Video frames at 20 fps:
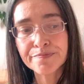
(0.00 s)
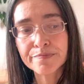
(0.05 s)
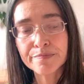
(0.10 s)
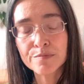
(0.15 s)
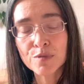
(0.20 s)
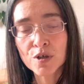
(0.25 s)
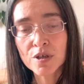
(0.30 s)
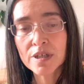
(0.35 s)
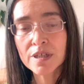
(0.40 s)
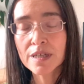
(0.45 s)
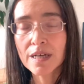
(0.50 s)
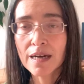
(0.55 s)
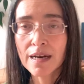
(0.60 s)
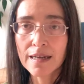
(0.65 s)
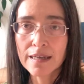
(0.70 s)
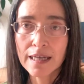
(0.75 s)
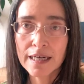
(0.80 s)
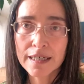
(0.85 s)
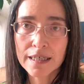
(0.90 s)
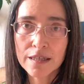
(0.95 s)
product that I
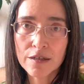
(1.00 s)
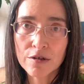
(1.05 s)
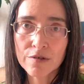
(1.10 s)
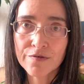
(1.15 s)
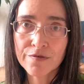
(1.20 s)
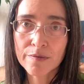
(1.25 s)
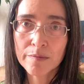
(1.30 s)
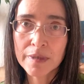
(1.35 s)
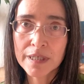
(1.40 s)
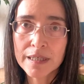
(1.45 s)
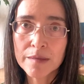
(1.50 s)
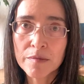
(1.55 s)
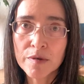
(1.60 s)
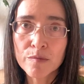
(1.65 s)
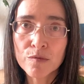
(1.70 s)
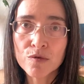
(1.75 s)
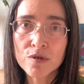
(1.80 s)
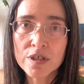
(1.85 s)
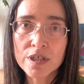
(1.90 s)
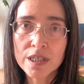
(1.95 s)
like a lot from Anima
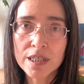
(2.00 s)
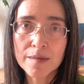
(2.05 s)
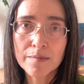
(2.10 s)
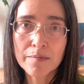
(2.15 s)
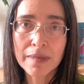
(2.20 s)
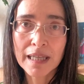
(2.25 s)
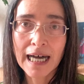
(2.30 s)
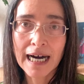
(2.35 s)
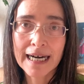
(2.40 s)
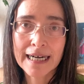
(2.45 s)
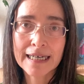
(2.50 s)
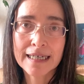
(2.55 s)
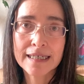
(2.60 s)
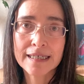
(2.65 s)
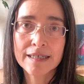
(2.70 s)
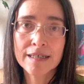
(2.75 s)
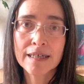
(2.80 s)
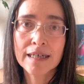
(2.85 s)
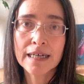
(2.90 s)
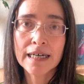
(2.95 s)
Mundi is the black
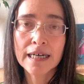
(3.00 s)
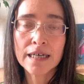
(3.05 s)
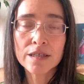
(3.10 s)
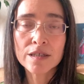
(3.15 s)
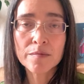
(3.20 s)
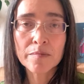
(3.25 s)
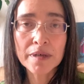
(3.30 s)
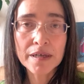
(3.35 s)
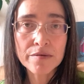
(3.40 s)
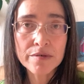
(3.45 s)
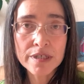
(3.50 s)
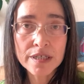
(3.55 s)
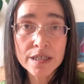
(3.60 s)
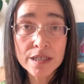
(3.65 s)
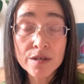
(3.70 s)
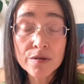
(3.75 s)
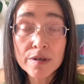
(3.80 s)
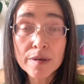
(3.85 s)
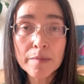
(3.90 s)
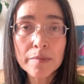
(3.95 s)
elderberry
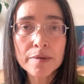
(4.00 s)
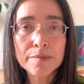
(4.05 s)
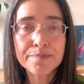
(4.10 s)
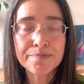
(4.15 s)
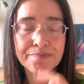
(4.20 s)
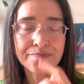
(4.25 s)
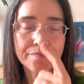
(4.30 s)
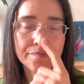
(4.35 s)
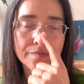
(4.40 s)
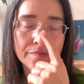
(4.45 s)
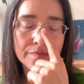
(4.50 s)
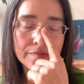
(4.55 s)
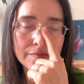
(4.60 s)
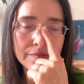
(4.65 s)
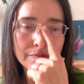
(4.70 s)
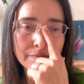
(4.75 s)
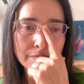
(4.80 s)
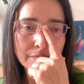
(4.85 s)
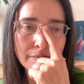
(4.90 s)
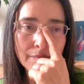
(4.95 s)
syrup.
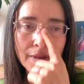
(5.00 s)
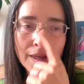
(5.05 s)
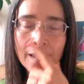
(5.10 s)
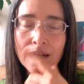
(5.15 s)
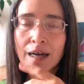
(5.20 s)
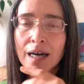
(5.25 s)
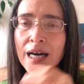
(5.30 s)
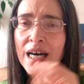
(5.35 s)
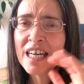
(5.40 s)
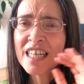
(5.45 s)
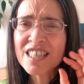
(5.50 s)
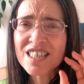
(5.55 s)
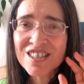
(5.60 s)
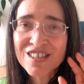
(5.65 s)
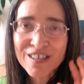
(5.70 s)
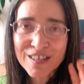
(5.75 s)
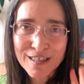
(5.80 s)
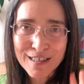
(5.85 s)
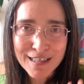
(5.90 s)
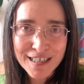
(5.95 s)
It's
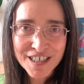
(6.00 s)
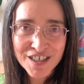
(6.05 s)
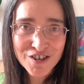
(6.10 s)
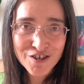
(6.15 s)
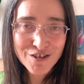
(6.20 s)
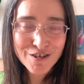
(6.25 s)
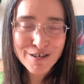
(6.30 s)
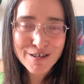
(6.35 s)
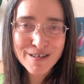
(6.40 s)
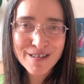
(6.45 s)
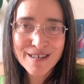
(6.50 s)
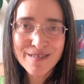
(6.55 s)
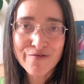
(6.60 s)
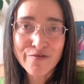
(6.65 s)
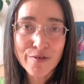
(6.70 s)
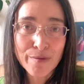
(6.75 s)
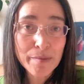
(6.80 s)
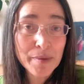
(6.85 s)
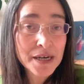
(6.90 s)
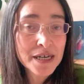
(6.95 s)
delicious.
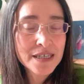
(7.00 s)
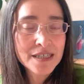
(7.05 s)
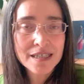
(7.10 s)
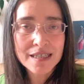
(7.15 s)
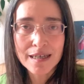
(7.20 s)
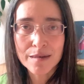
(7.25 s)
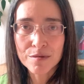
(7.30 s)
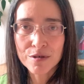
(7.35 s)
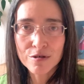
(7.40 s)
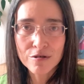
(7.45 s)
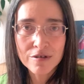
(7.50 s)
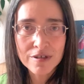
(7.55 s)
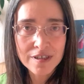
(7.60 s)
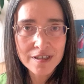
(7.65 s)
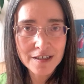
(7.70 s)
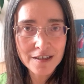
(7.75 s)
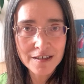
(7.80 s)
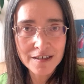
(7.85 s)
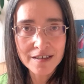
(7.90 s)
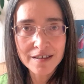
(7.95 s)
For me, it's absolutely
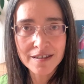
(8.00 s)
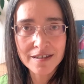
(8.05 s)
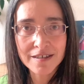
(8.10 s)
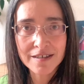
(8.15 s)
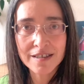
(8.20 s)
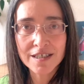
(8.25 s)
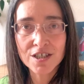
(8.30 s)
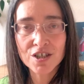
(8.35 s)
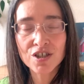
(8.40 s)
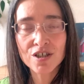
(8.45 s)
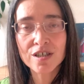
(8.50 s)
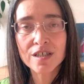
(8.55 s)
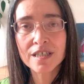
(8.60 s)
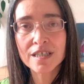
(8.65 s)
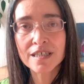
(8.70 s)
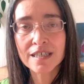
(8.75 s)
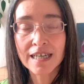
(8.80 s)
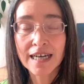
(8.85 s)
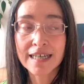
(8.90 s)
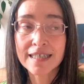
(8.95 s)
delicious.
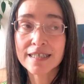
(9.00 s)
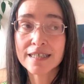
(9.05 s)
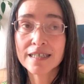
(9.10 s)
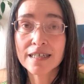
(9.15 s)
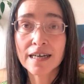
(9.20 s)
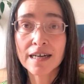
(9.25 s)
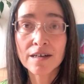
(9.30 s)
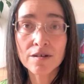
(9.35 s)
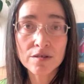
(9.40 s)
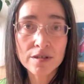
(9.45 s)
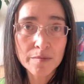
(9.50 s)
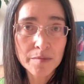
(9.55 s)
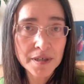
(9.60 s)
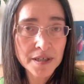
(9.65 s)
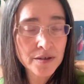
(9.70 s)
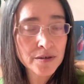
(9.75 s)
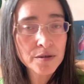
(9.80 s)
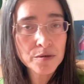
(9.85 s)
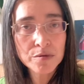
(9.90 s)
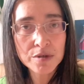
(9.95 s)
It has the
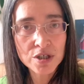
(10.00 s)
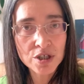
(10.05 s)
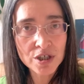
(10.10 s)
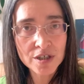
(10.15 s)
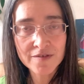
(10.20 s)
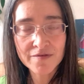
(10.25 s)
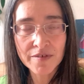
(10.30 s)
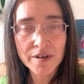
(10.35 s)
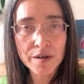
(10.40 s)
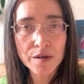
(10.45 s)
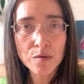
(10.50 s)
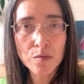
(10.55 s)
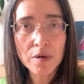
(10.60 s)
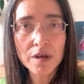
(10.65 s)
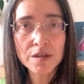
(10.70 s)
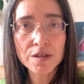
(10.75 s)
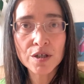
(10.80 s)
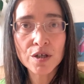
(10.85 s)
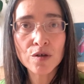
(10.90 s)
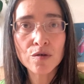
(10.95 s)
elderberry, which is very
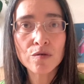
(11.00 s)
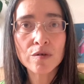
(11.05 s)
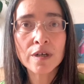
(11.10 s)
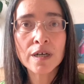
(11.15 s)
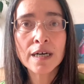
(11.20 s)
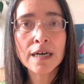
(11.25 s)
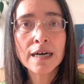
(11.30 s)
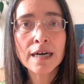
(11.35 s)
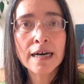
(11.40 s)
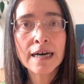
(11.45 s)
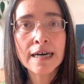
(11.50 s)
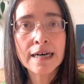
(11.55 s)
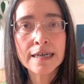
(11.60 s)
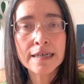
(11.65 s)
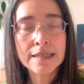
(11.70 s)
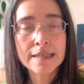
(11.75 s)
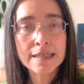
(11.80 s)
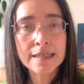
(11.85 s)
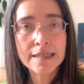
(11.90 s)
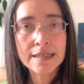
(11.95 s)
well known
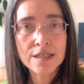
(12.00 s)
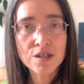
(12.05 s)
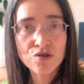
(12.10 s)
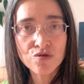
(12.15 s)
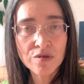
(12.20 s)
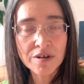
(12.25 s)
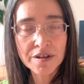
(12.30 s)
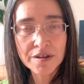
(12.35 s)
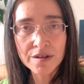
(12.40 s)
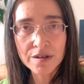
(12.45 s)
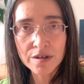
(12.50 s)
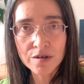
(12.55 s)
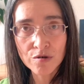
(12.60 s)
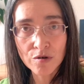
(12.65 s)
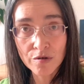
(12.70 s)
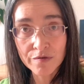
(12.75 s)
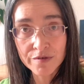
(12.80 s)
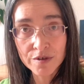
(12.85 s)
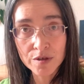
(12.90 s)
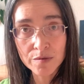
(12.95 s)
as a strengthener
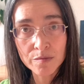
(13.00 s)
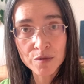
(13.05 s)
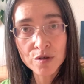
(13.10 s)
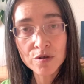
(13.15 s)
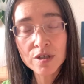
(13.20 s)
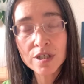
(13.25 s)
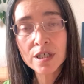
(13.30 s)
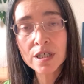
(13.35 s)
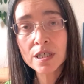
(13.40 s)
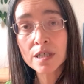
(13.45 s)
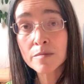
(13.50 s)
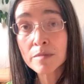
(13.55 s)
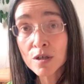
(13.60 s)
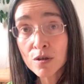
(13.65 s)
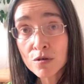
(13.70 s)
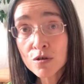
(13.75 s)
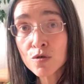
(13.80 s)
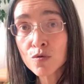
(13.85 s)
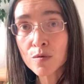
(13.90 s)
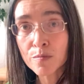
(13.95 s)
of the immune system and
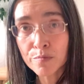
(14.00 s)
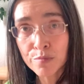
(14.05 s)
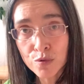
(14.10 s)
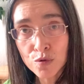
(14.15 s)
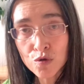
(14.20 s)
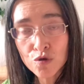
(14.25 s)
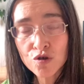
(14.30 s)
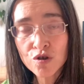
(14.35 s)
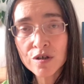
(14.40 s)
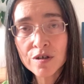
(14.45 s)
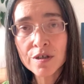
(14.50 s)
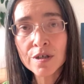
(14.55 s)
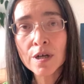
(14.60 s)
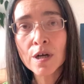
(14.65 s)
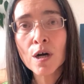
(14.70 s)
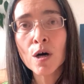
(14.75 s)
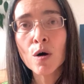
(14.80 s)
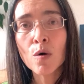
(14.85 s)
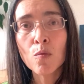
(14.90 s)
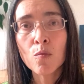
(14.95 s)
also a booster
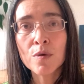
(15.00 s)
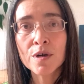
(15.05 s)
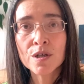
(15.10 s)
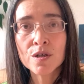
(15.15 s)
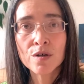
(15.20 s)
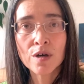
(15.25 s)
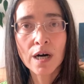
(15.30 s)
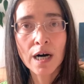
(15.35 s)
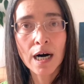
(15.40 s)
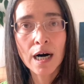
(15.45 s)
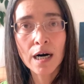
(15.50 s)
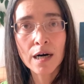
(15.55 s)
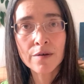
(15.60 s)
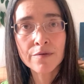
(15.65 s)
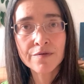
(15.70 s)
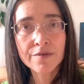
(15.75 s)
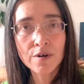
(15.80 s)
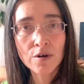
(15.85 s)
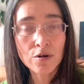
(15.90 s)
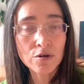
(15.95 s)
when you have
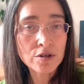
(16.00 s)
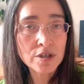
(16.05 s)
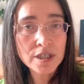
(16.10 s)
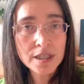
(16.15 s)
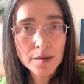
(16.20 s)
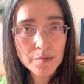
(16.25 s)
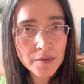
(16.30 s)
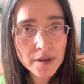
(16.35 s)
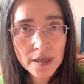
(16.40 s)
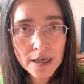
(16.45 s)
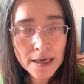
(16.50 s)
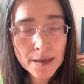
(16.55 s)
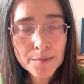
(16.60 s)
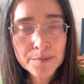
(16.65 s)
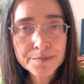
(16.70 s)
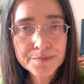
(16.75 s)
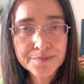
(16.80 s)
caught something.